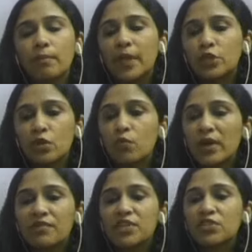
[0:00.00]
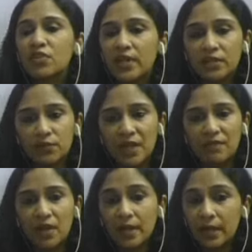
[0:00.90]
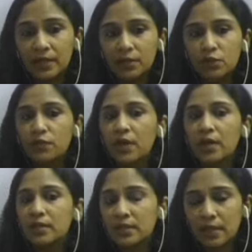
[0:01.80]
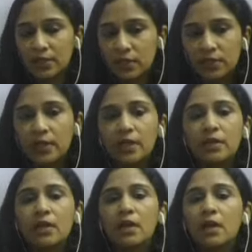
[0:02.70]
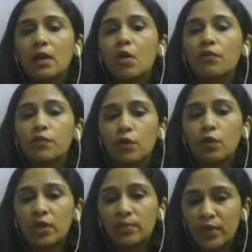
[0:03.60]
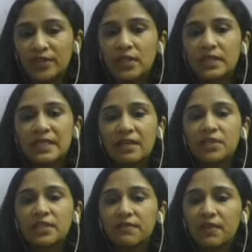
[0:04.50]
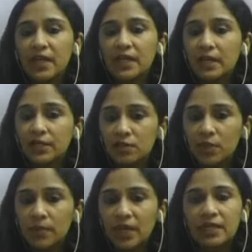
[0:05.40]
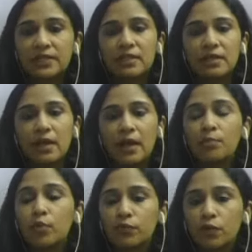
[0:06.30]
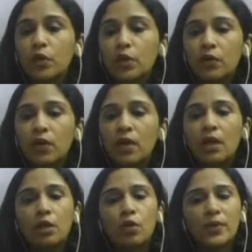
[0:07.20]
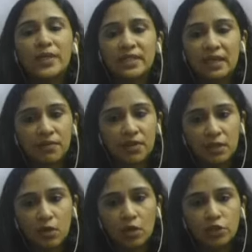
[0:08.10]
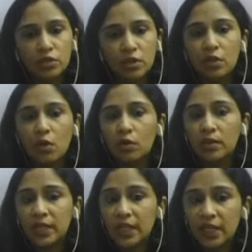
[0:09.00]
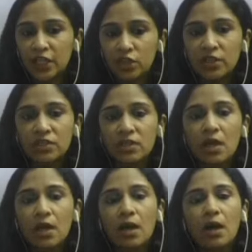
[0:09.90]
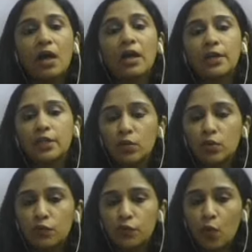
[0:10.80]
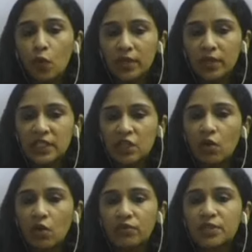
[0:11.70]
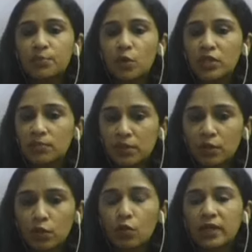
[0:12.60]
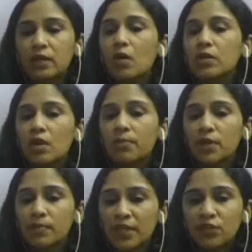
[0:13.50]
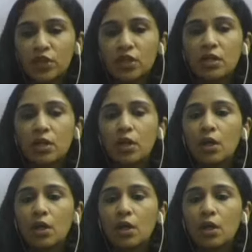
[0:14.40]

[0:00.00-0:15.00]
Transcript: based on whatever strengths we have highlighted so far, discussed earlier, of local presence, diversified customer base and portfolio, lowest delivered cost in all the key regions, our continued focus on responsible growth and cost optimization